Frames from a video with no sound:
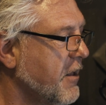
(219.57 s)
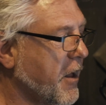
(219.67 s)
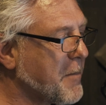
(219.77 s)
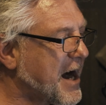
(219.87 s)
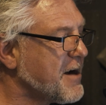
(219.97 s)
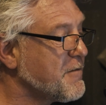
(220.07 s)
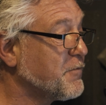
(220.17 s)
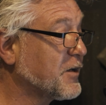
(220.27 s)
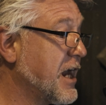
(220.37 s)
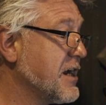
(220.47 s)
"A man
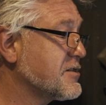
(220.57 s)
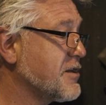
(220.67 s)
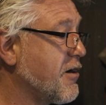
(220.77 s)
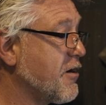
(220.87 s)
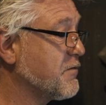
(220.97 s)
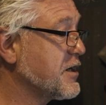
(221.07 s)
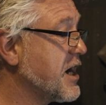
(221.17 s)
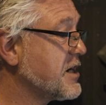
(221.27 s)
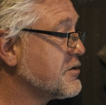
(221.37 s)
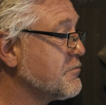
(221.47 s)
forgets the lively
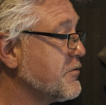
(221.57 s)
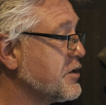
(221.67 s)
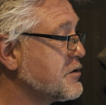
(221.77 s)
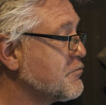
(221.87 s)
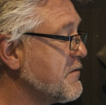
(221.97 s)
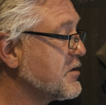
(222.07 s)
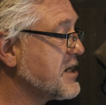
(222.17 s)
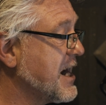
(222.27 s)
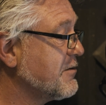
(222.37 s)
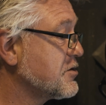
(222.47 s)
nature of these river
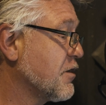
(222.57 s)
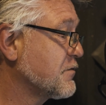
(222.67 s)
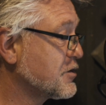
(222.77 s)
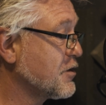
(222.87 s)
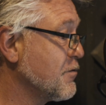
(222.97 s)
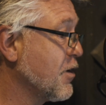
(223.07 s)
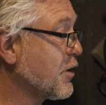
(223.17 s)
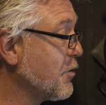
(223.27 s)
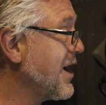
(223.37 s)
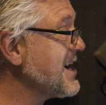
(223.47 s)
towns after too
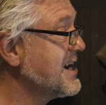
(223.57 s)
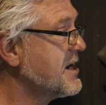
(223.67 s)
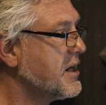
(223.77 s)
long away.